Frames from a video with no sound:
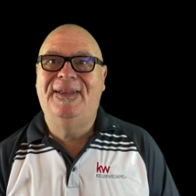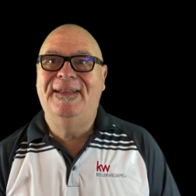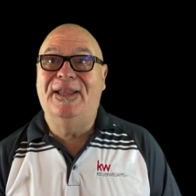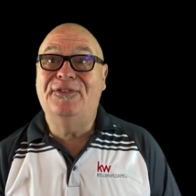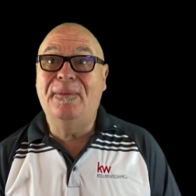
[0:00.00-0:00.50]

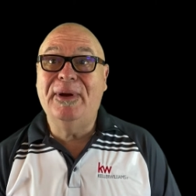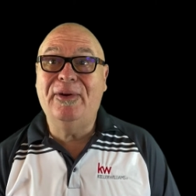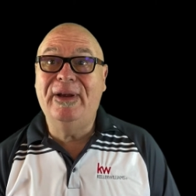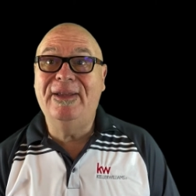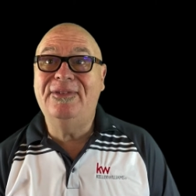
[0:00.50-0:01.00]
Now, some
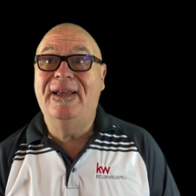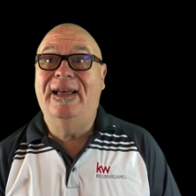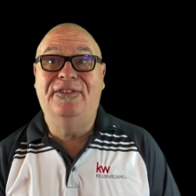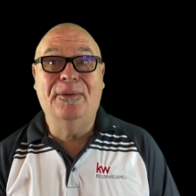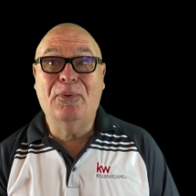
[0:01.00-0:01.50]
areas
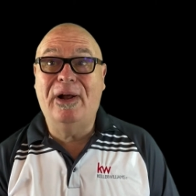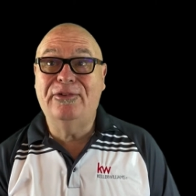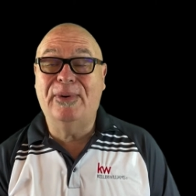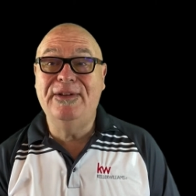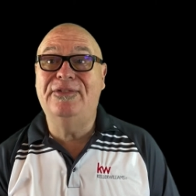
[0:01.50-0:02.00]
and some price
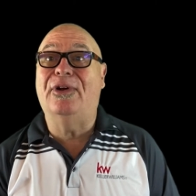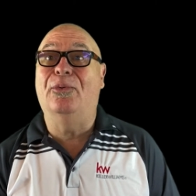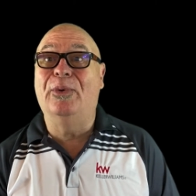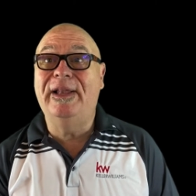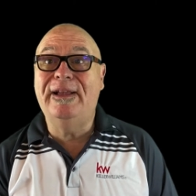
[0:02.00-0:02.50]
ranges are
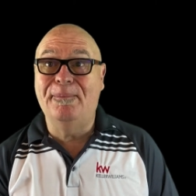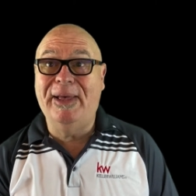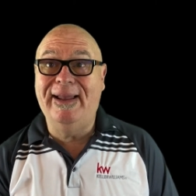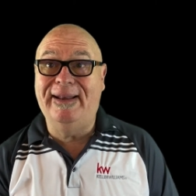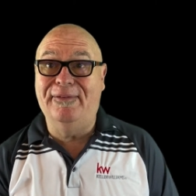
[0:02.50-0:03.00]
really
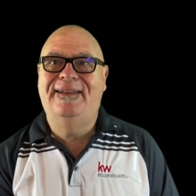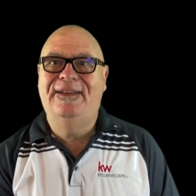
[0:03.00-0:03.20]
competitive.